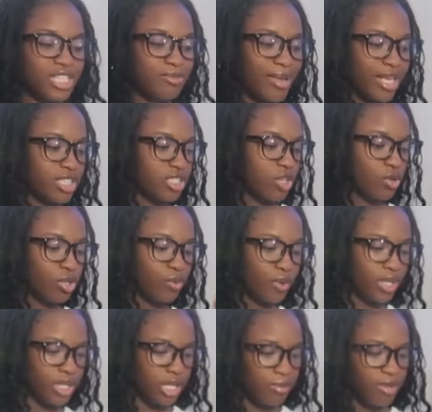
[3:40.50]
this bag is so cute.
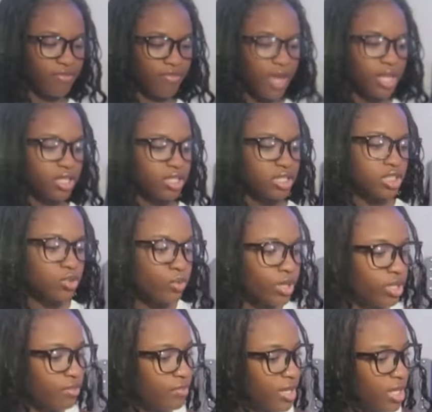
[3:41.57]
And let me find the
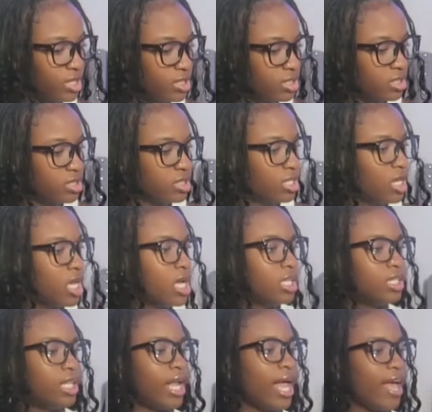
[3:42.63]
sweater vest
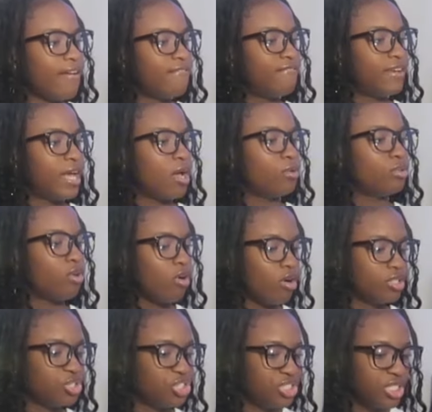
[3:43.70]
that I have found
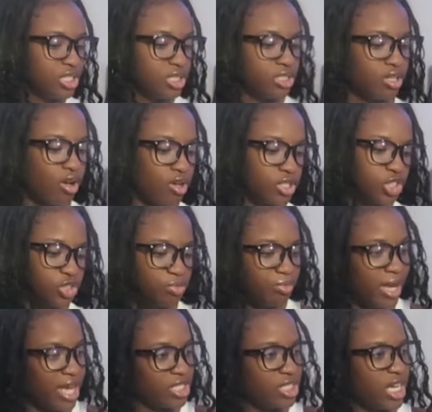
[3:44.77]
on Shein to also
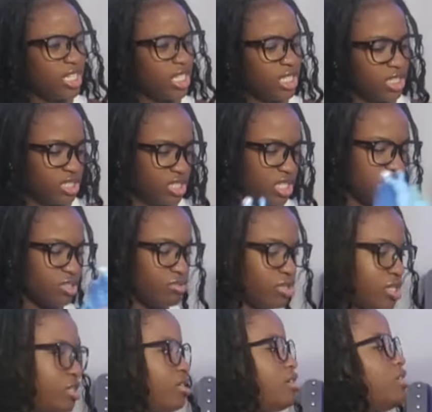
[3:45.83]
match. I think it's this
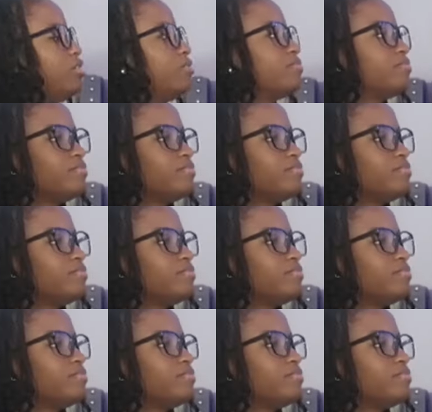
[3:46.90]
right here.